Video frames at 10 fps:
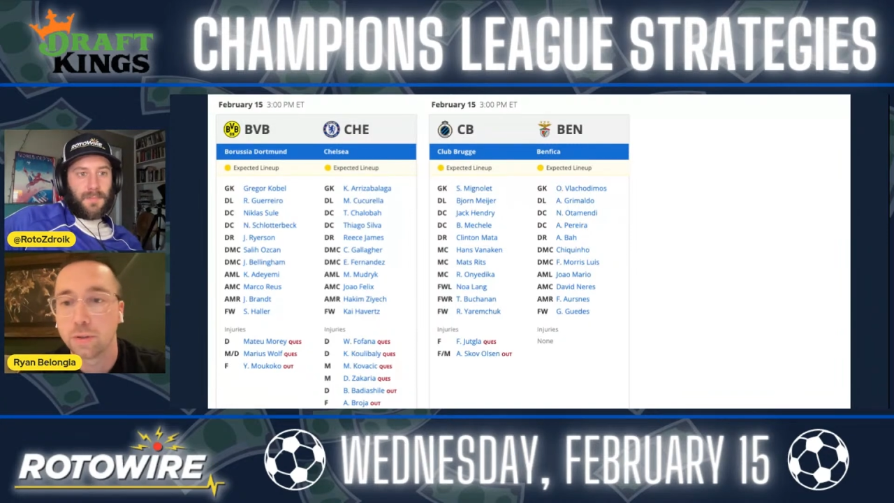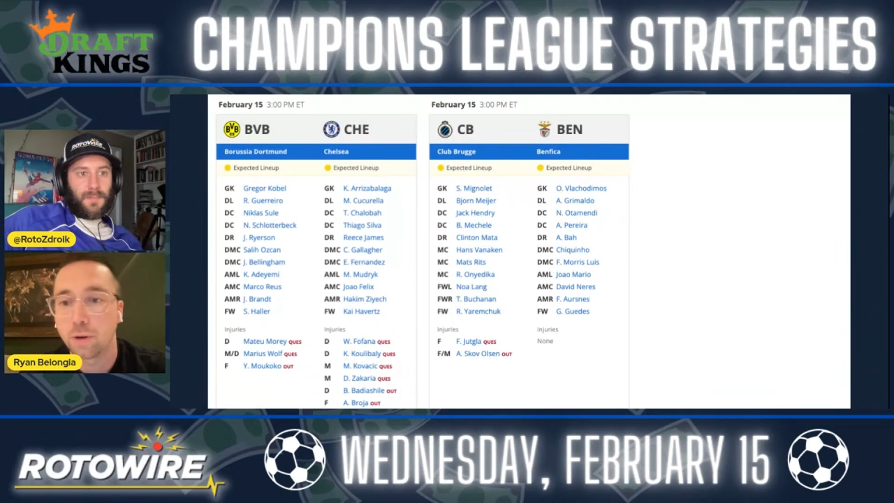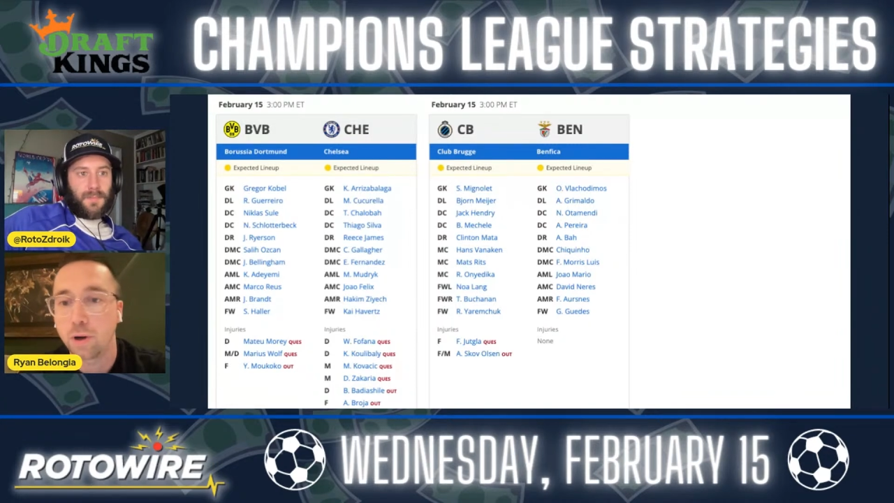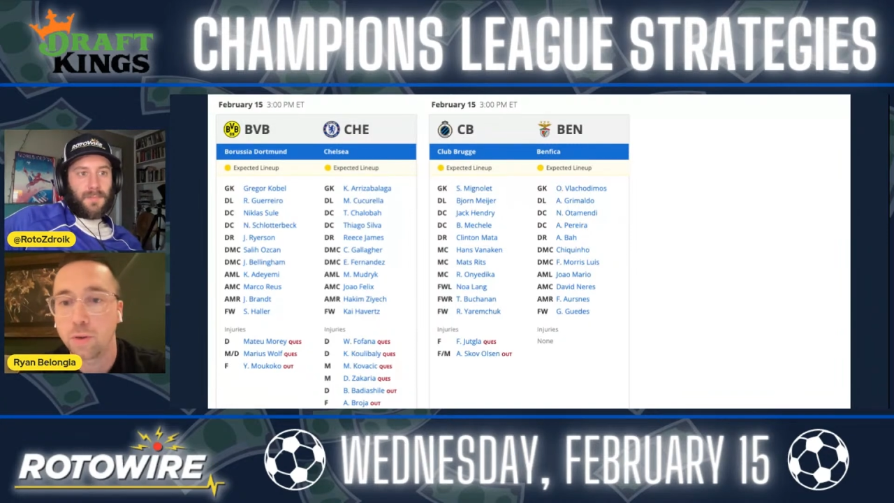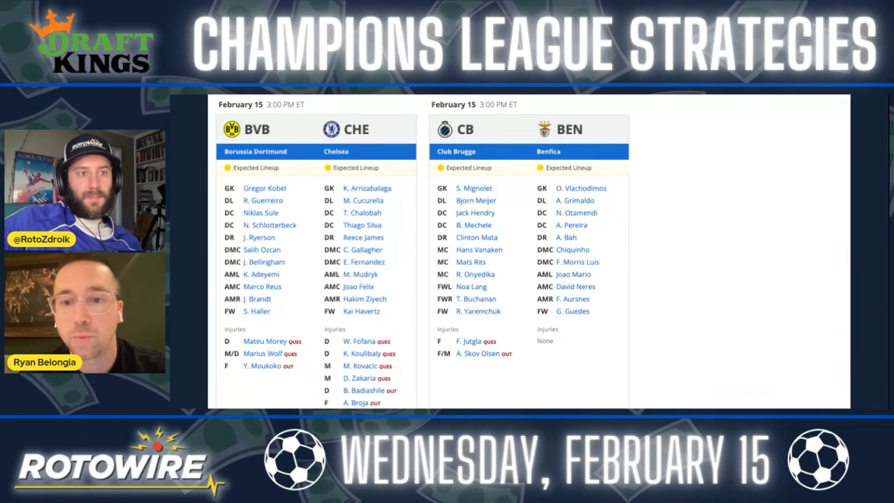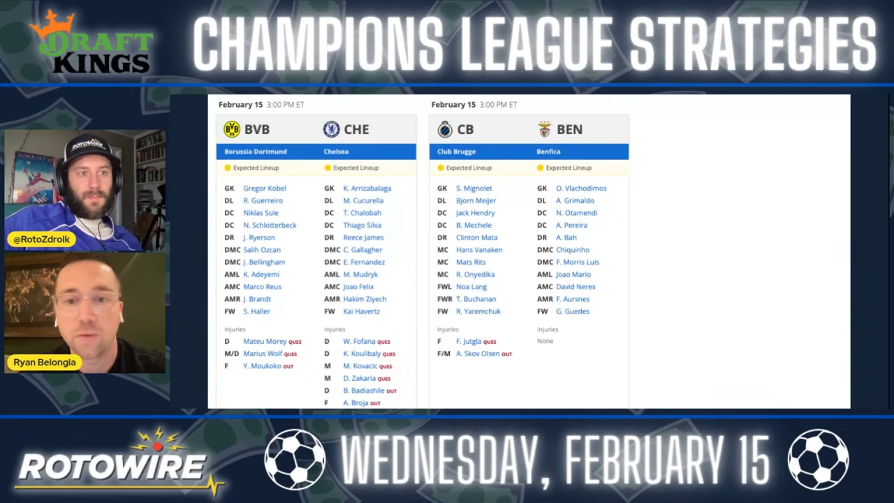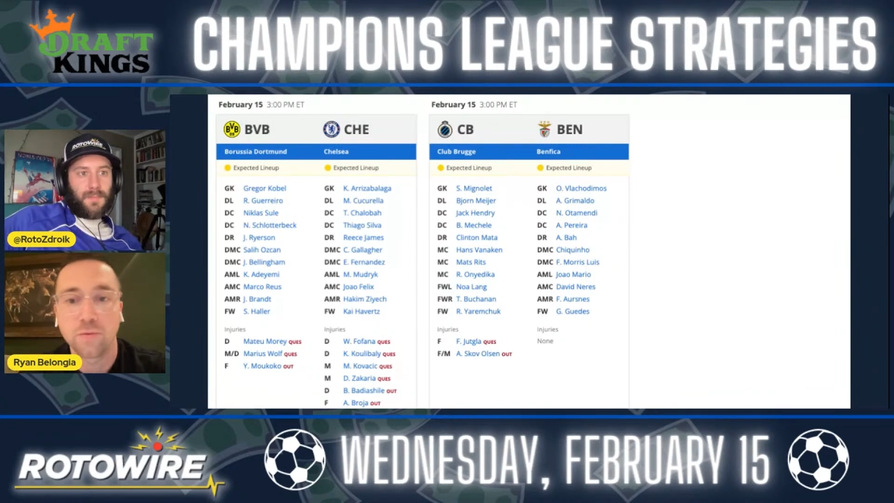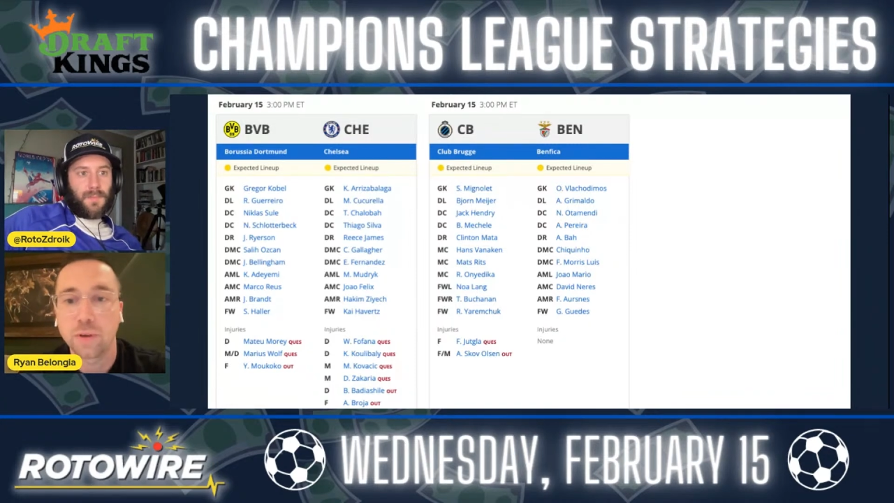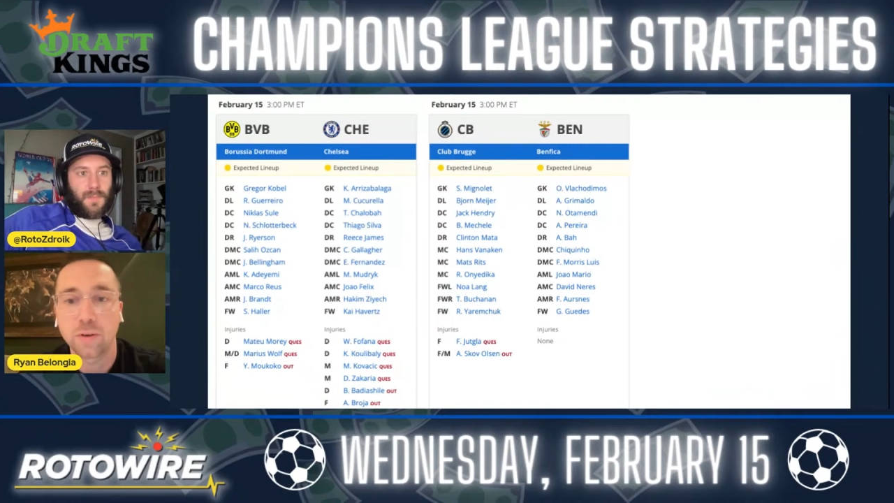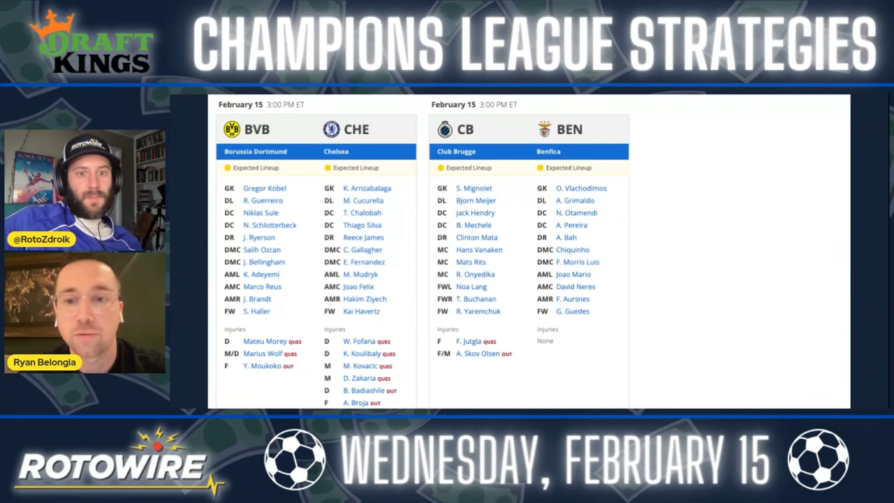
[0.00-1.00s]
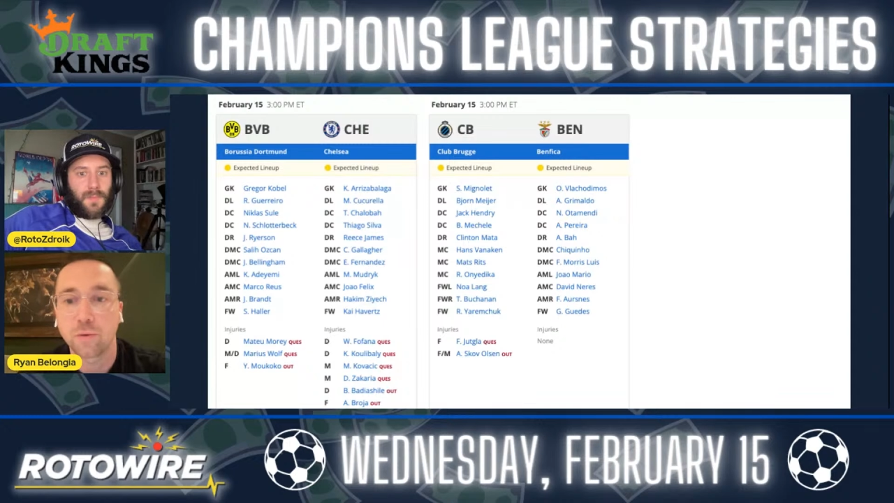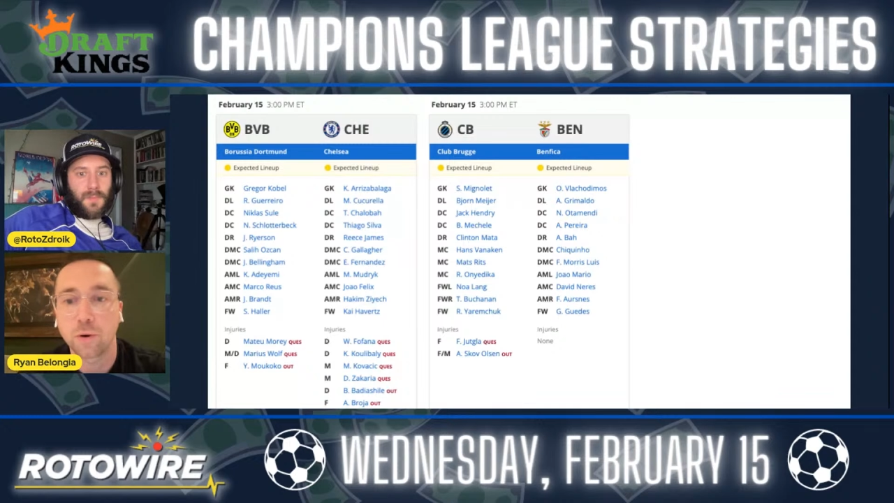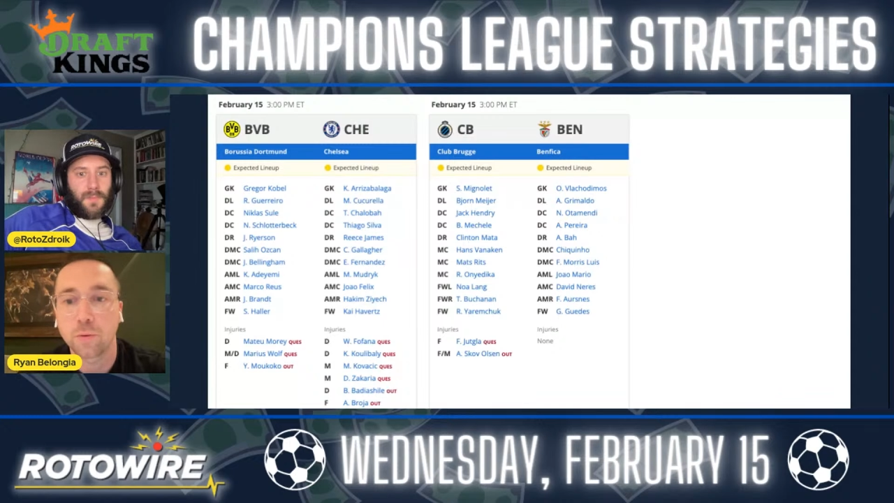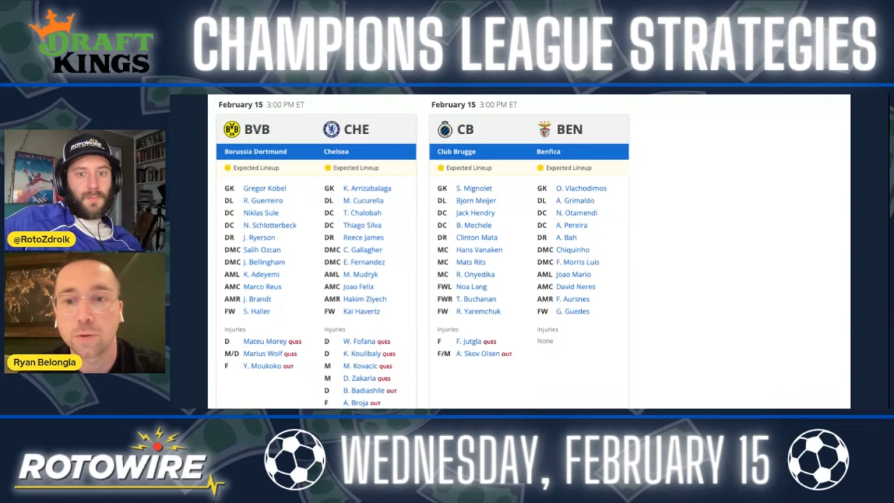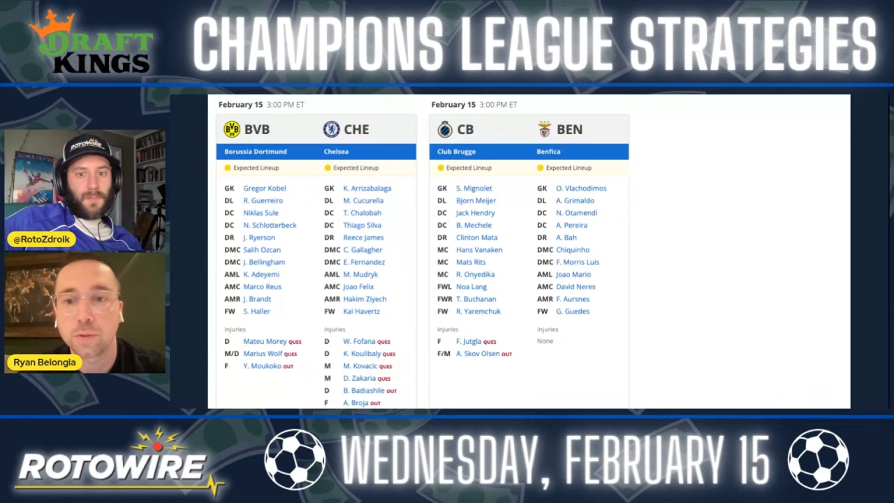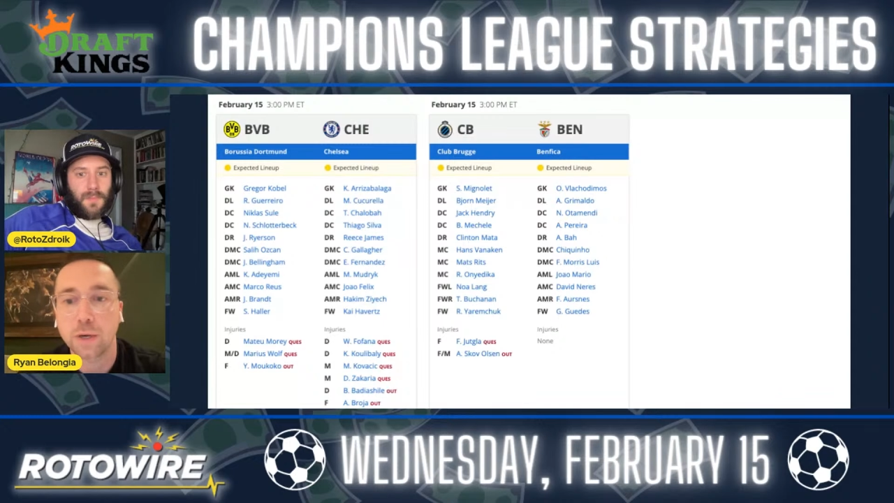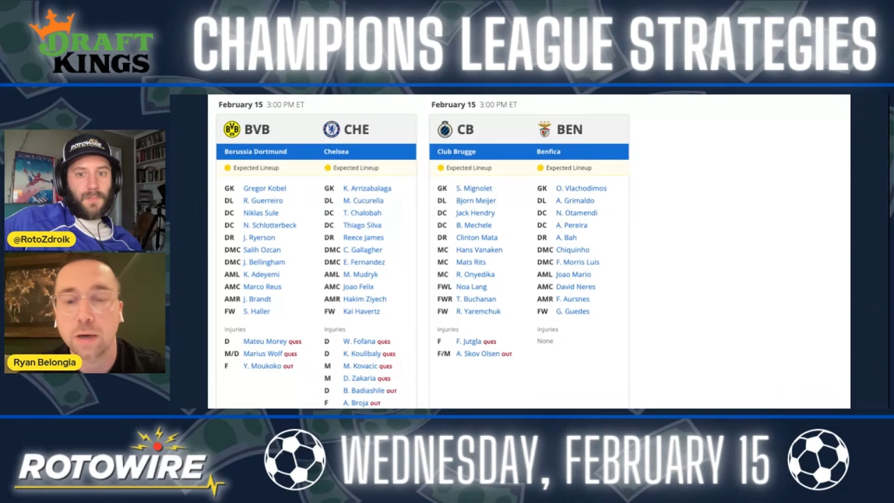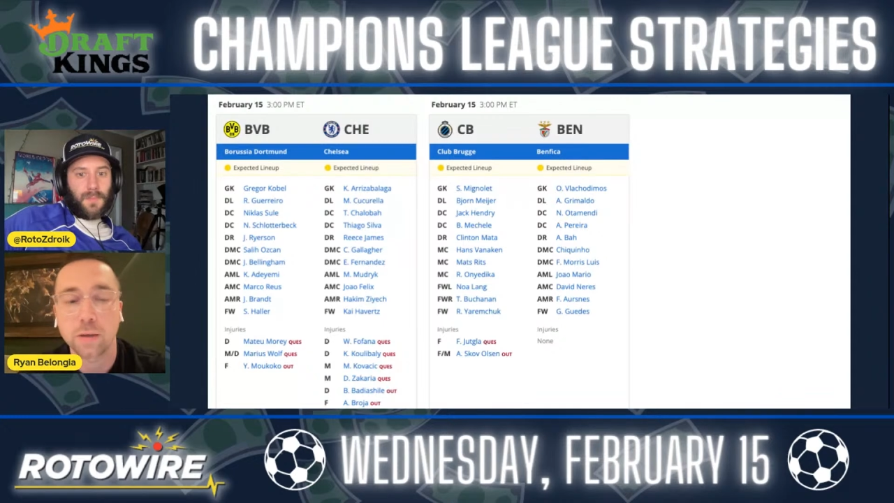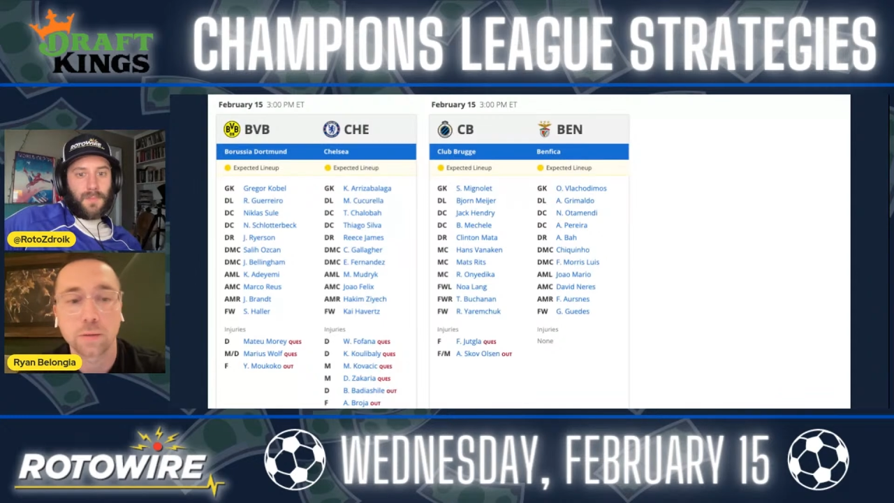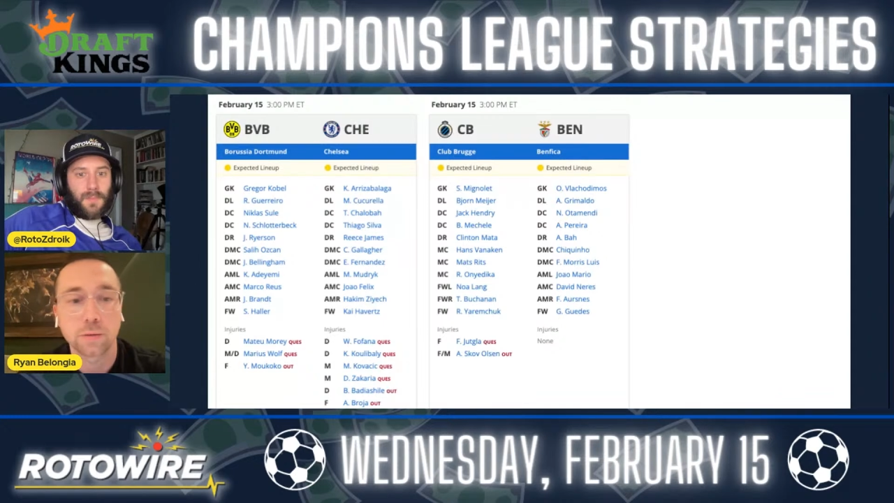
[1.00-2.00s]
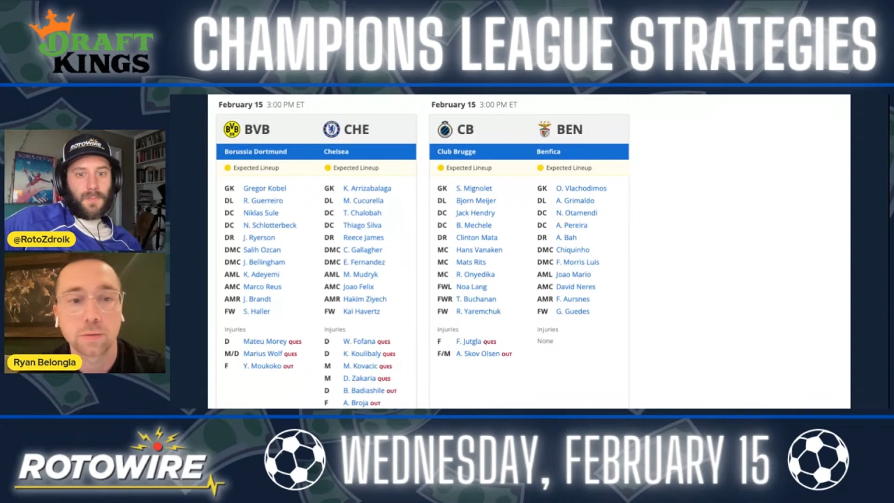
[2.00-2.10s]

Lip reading: All the Benfica forwards are.